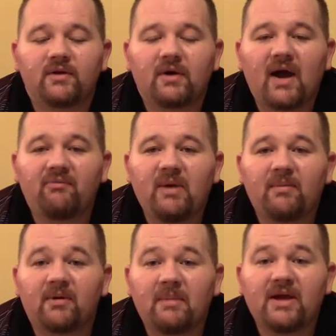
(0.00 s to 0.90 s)
graph
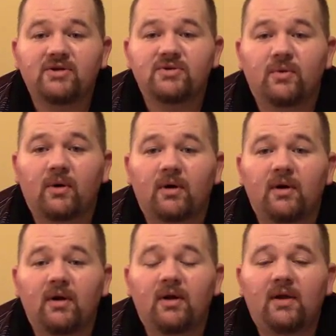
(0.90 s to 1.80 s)
paper to make
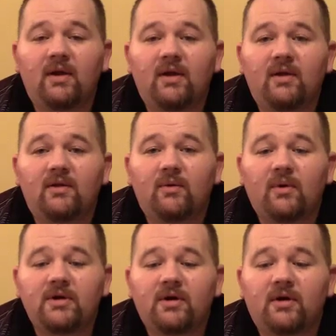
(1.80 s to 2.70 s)
sure that
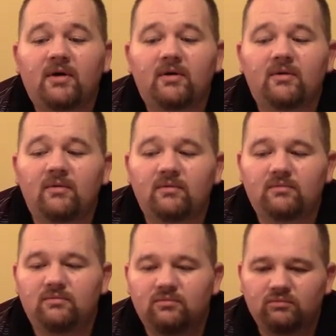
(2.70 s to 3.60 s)
you're
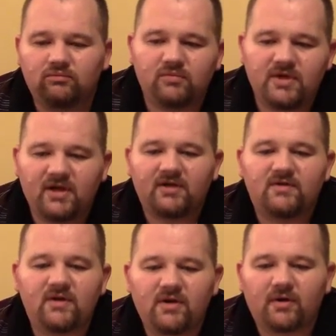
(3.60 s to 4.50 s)

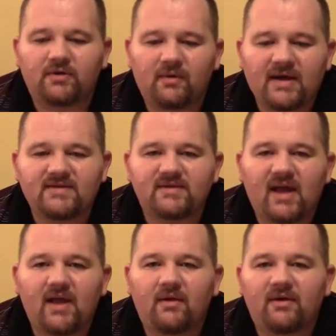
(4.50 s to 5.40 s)
at the right
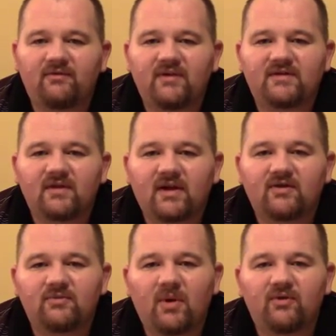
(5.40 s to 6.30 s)
scale and it fits like
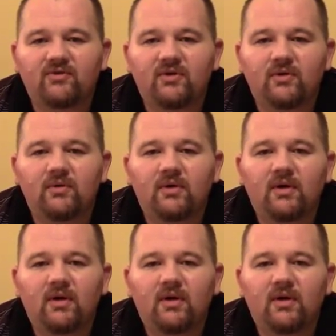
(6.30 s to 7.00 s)
it's supposed to,